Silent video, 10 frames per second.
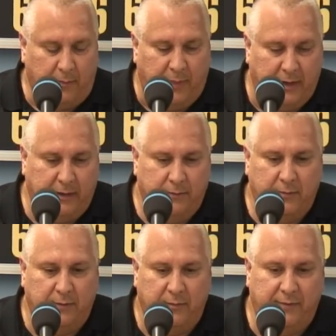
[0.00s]
But
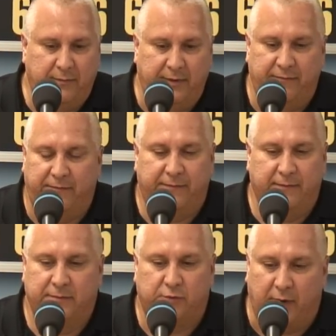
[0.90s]
we, we, we've
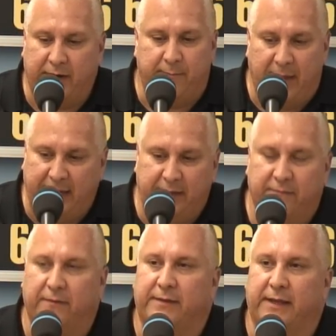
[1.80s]
tried many
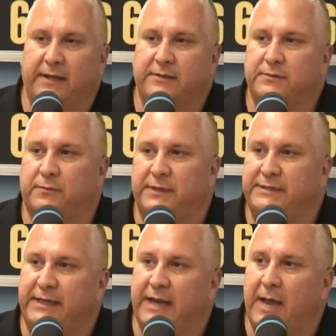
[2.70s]
different things. We
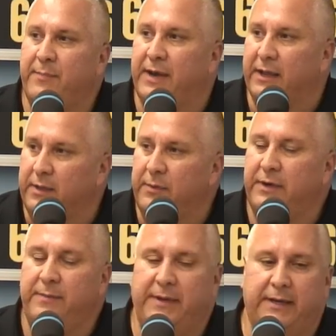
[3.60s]
see it happen at
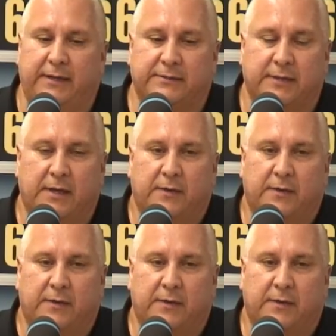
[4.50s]
community meetings.